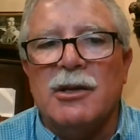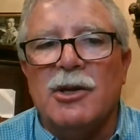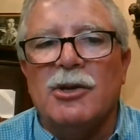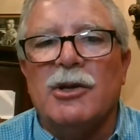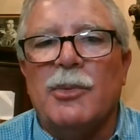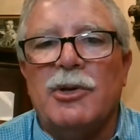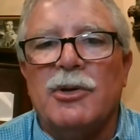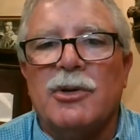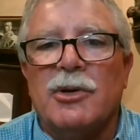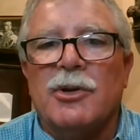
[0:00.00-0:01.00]
You're when
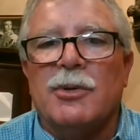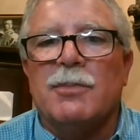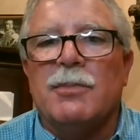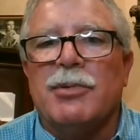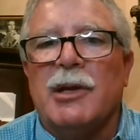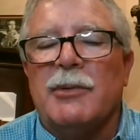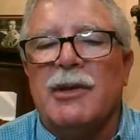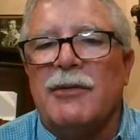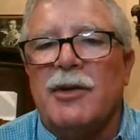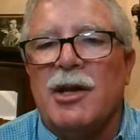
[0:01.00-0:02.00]
you're you're playing with
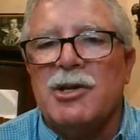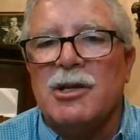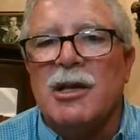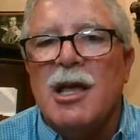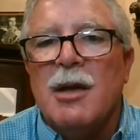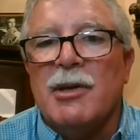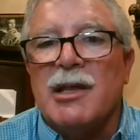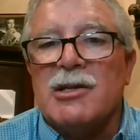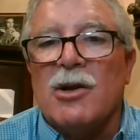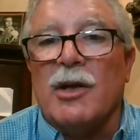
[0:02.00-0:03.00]
aviation, but
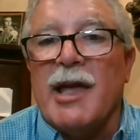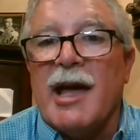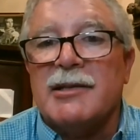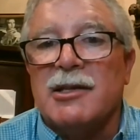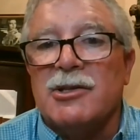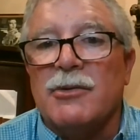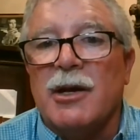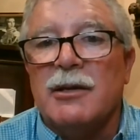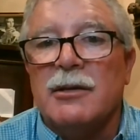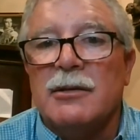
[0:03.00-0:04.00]
that's all gas engine,
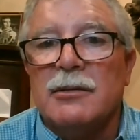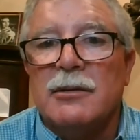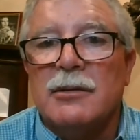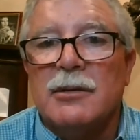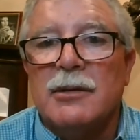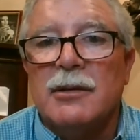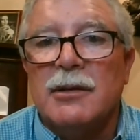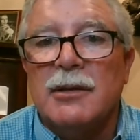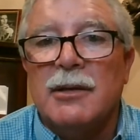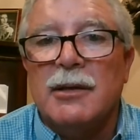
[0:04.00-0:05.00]
right?
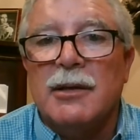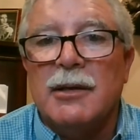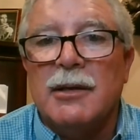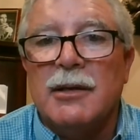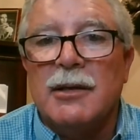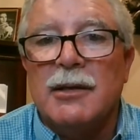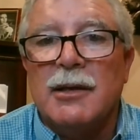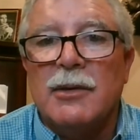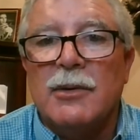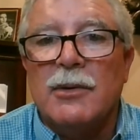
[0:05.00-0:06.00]
Yeah, well,
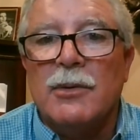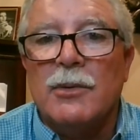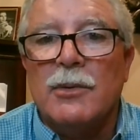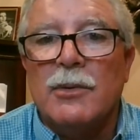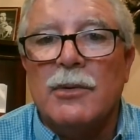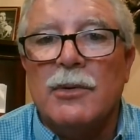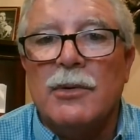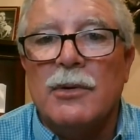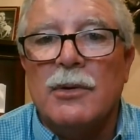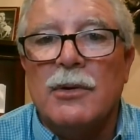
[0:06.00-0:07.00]
there's also jet
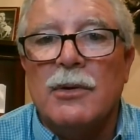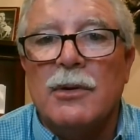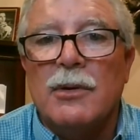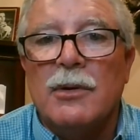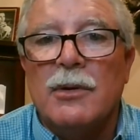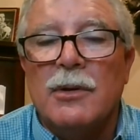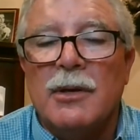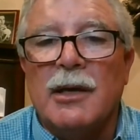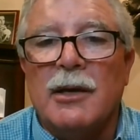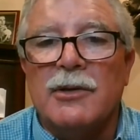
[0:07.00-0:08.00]
fuel too.
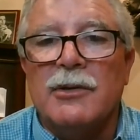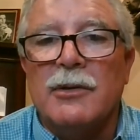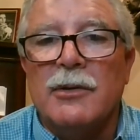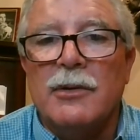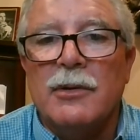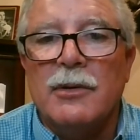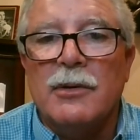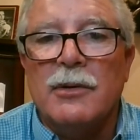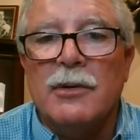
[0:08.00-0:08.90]
Well, that's yeah. for like the turbines.